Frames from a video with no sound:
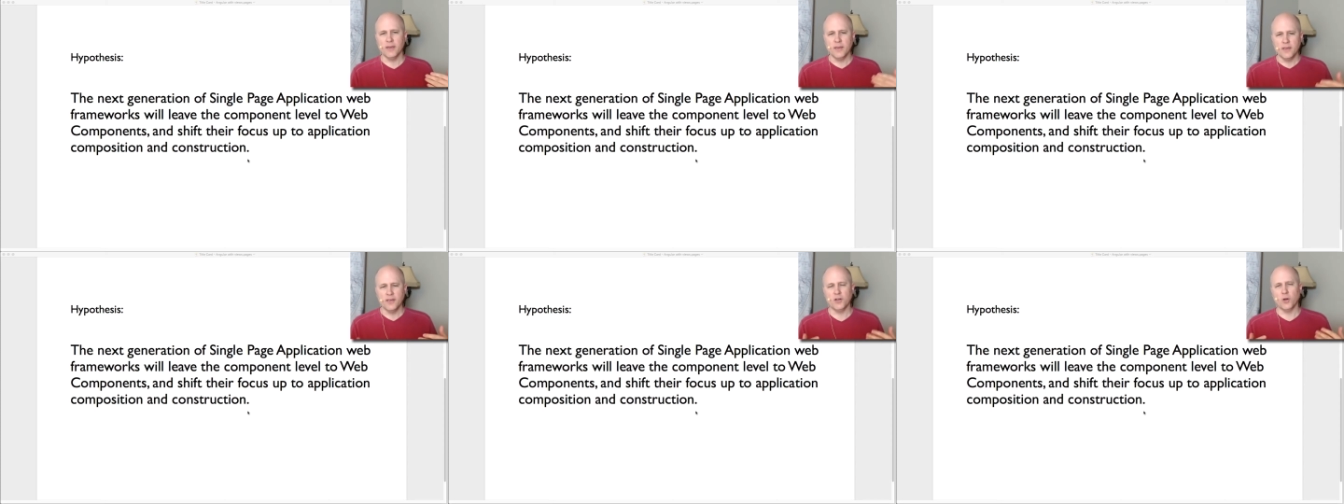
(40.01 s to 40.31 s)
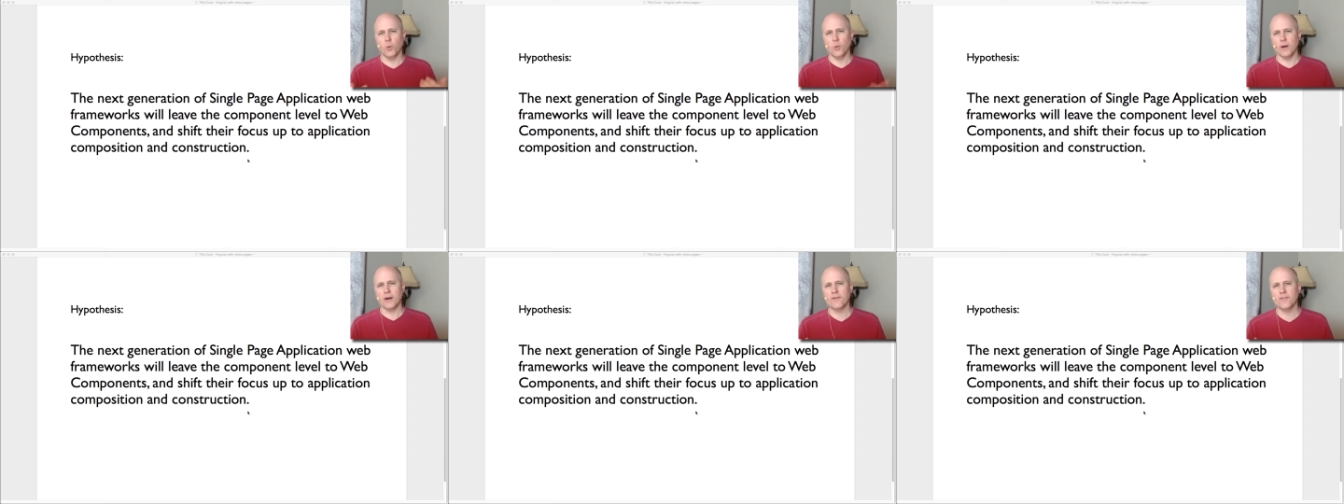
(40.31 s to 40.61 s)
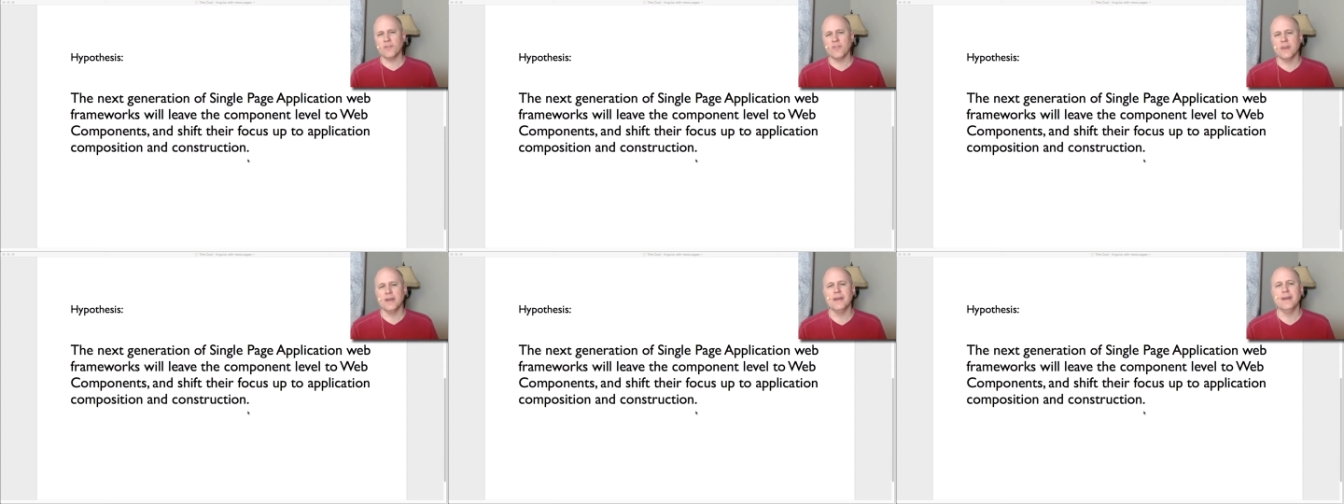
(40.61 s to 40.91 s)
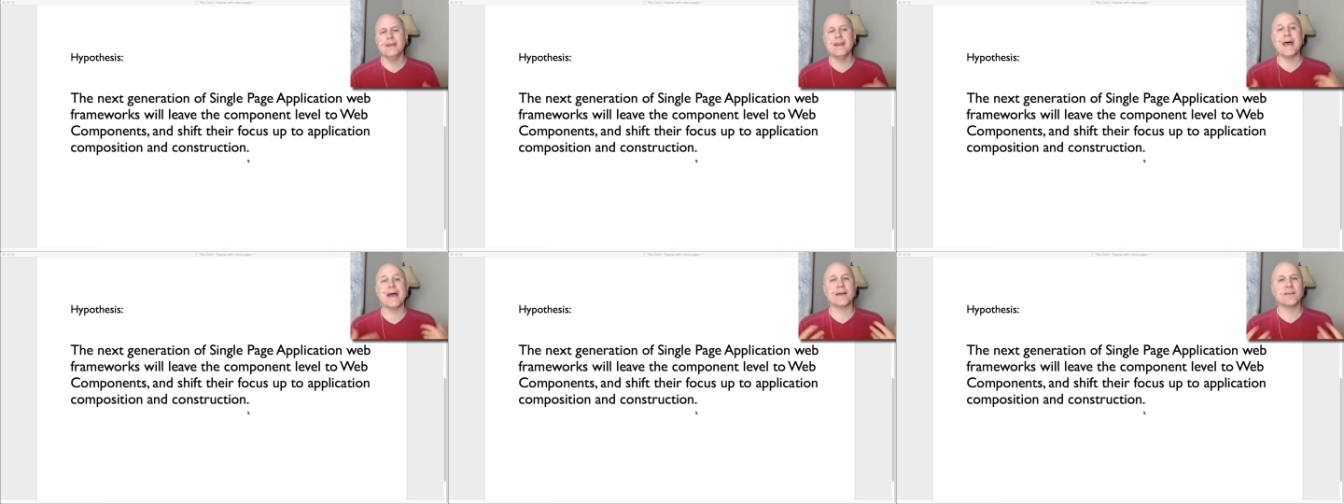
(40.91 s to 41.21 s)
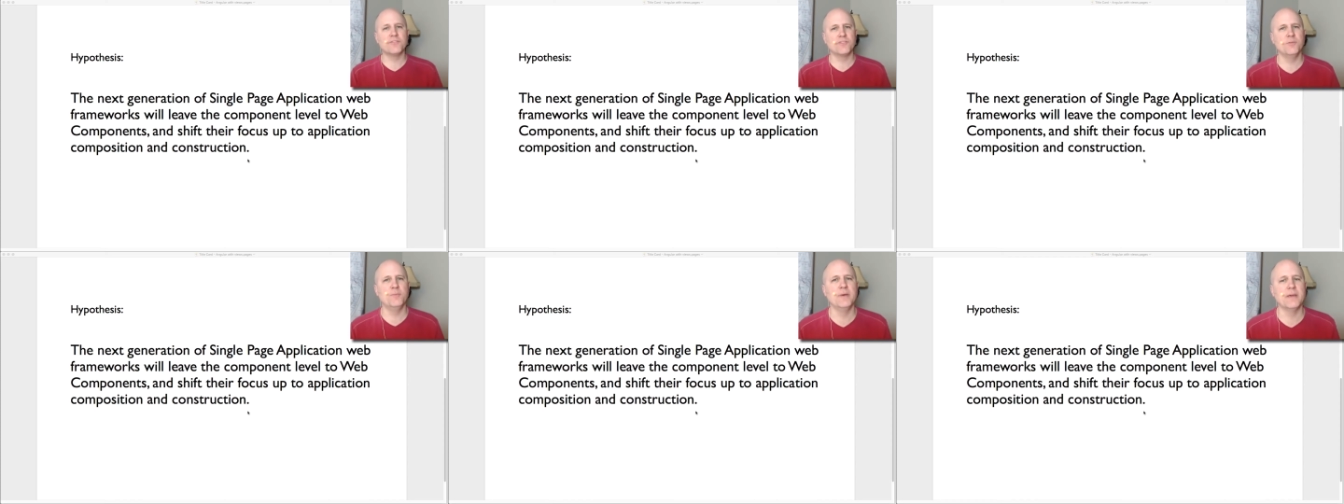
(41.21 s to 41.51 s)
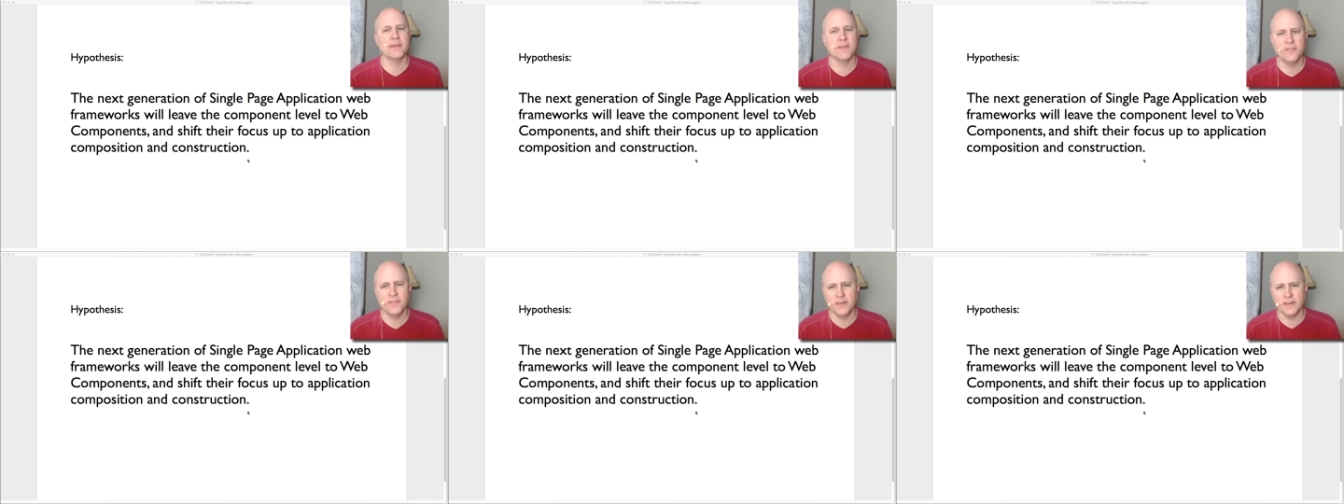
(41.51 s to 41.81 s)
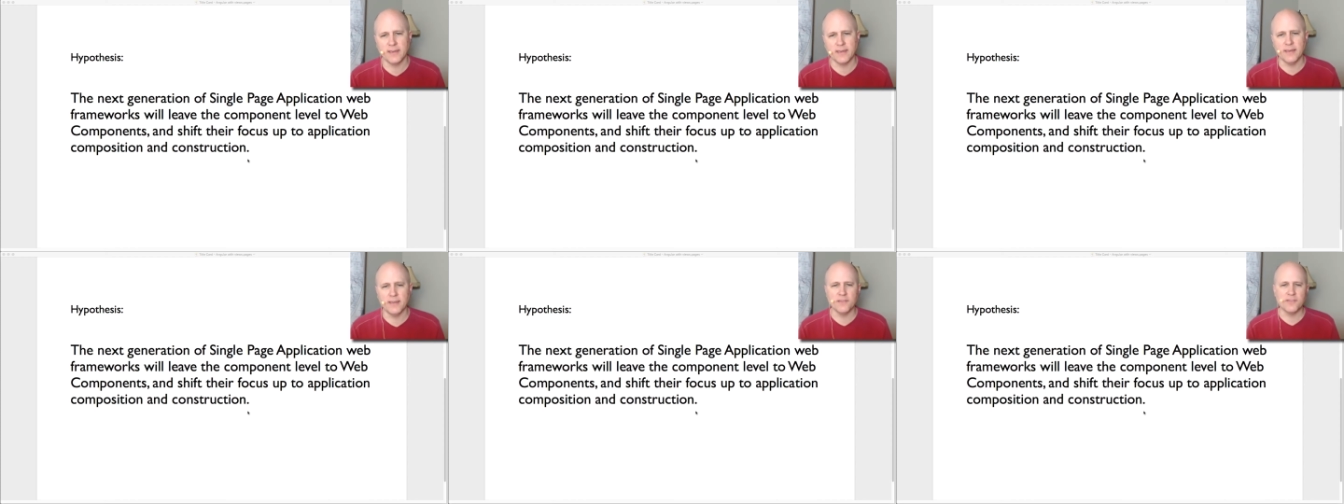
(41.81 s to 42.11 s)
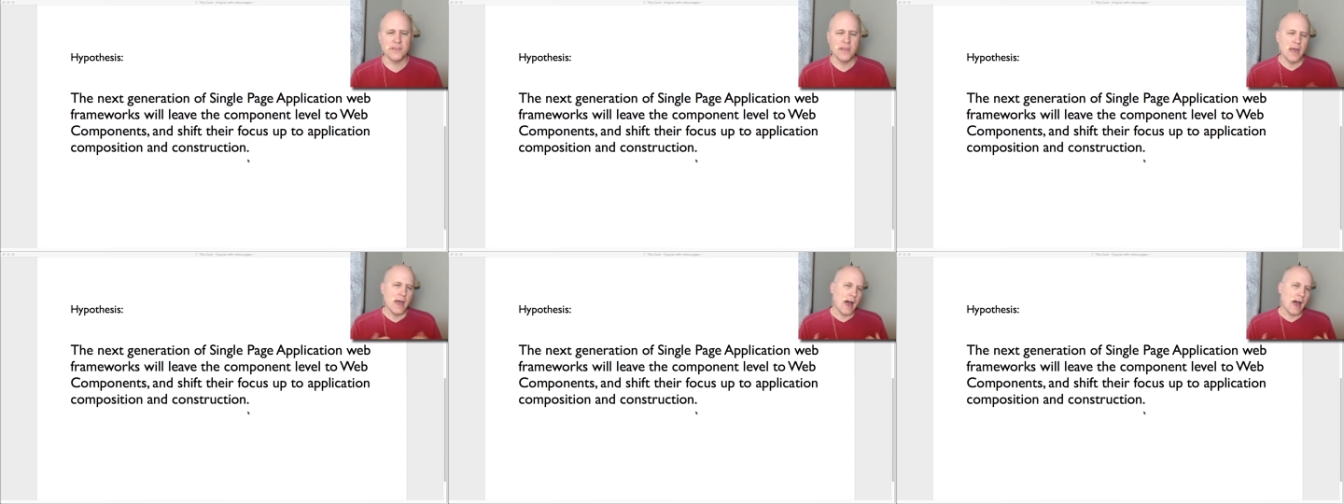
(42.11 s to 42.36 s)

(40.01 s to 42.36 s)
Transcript: you know, whatever the next big thing is,